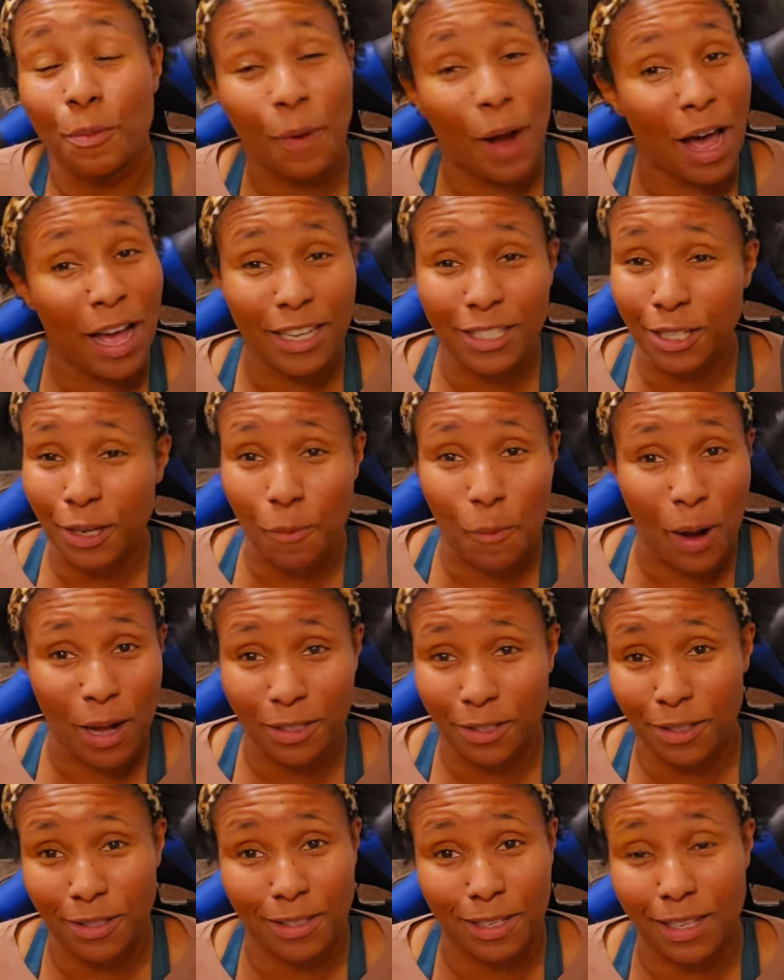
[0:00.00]
probably shouldn't
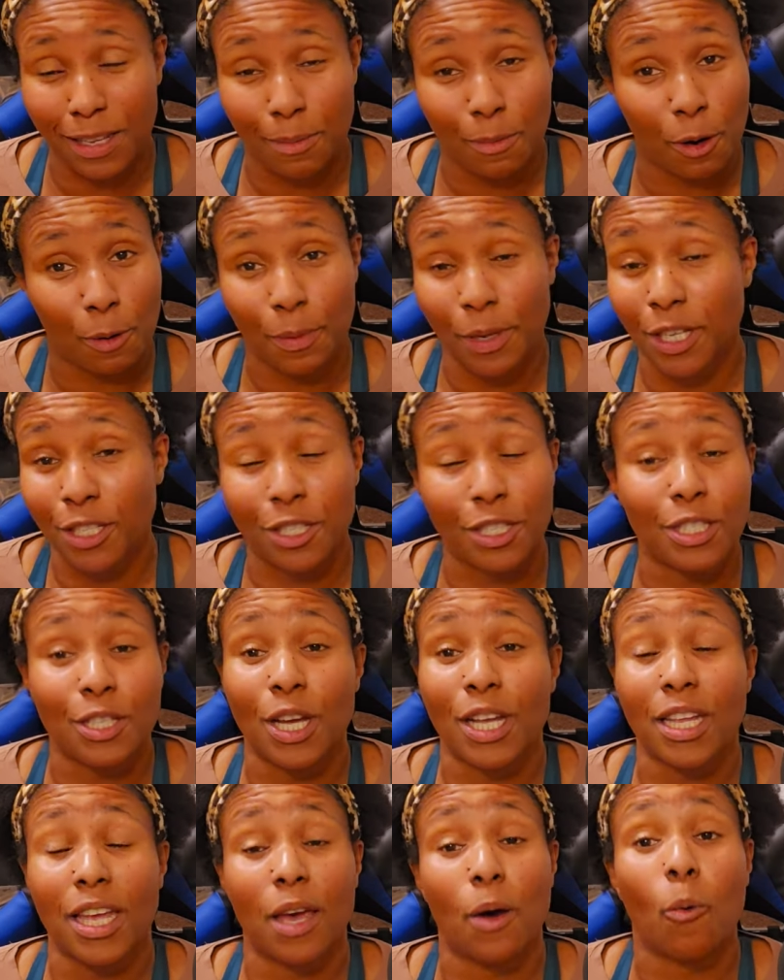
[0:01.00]
watch this anymore because she's
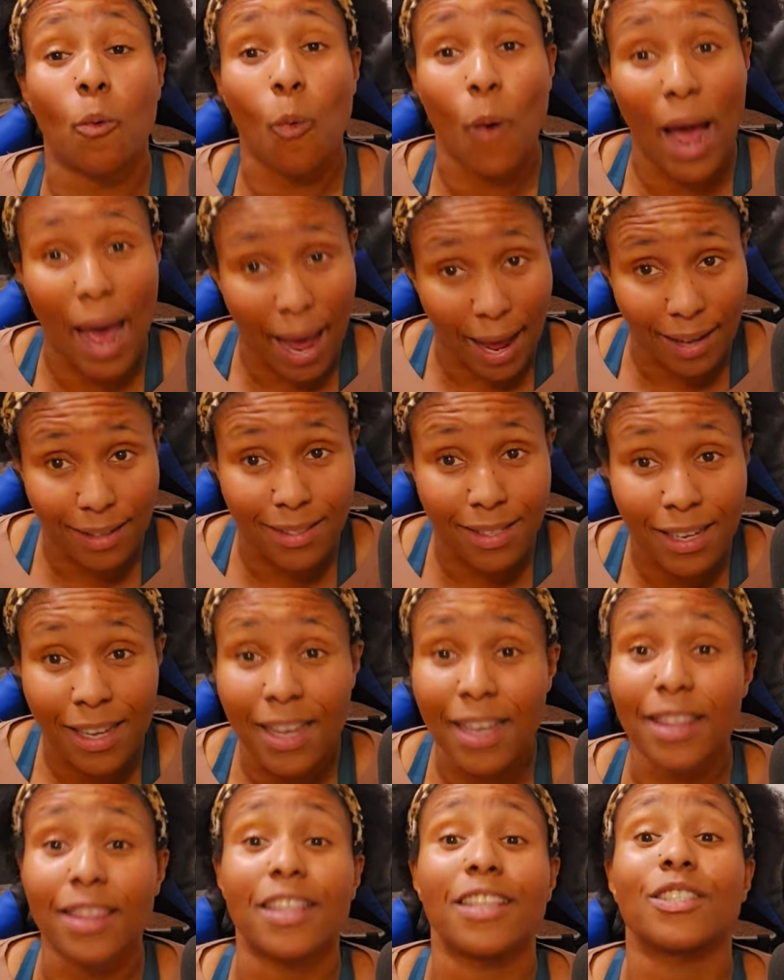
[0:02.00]
going to get whacked
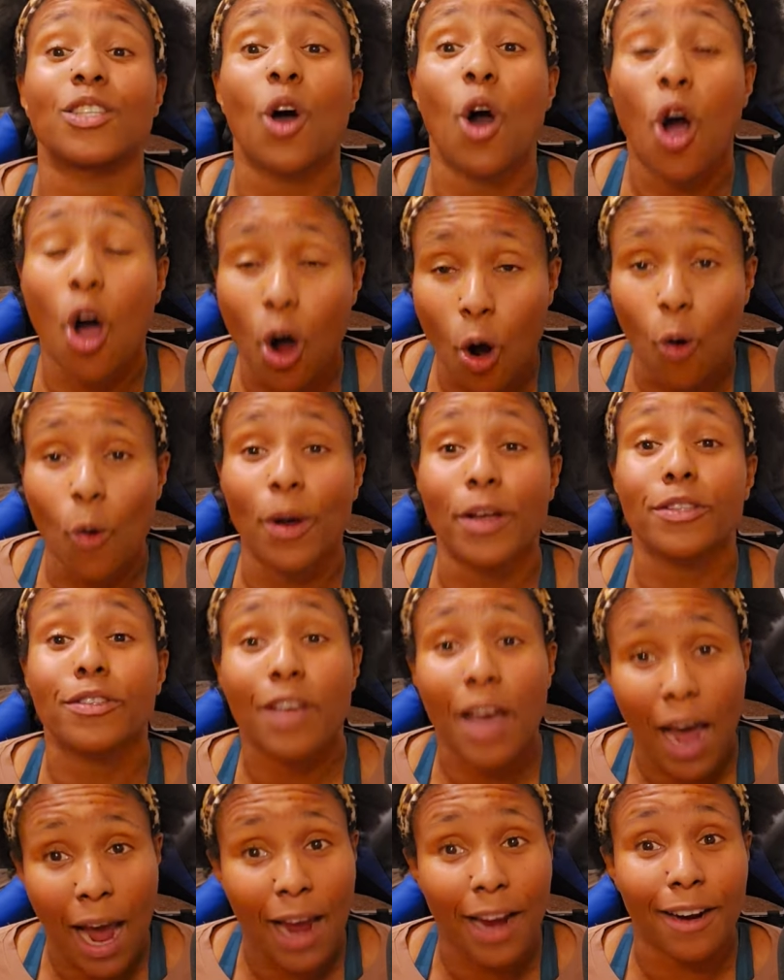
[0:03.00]
this whole
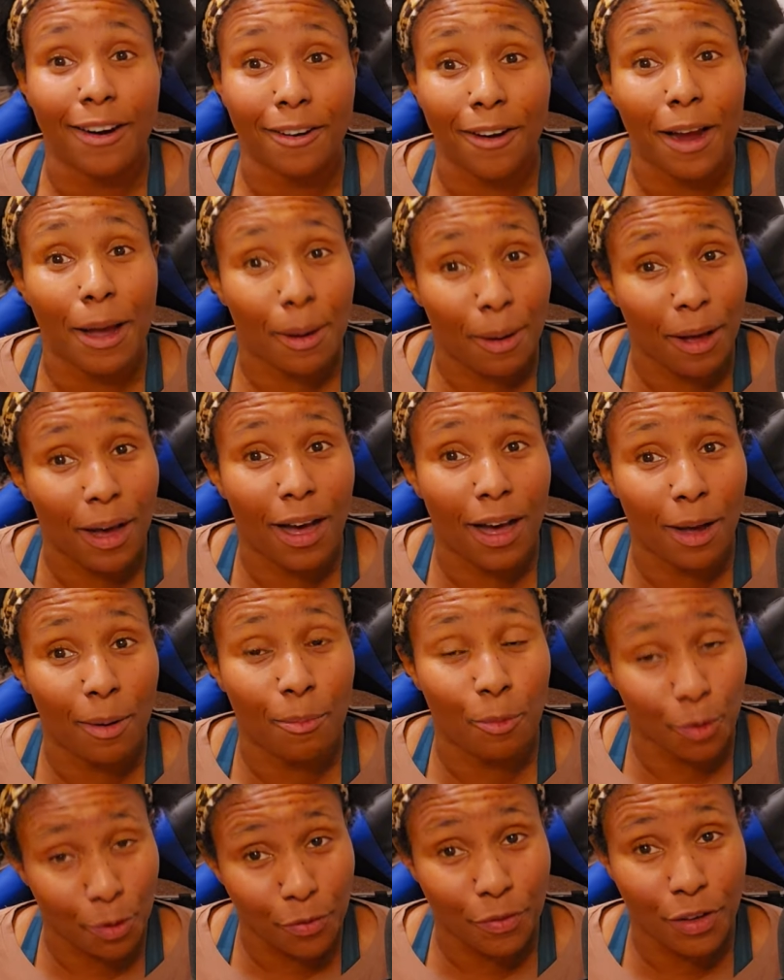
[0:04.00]
entire uh, um,
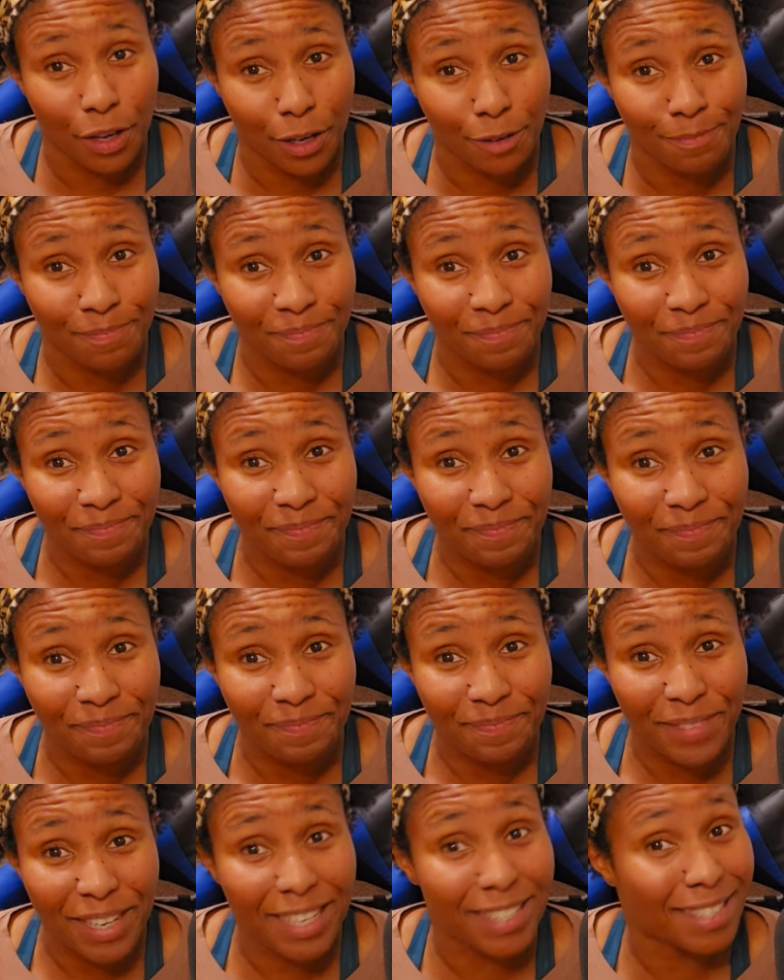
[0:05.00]
review.
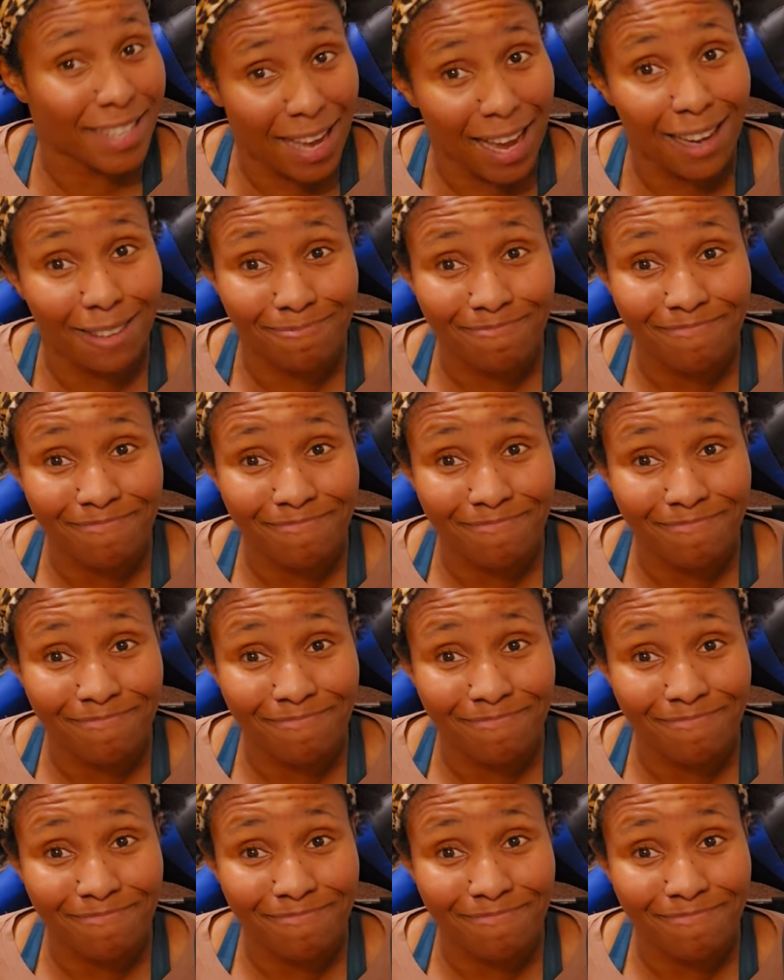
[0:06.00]
Because, yeah.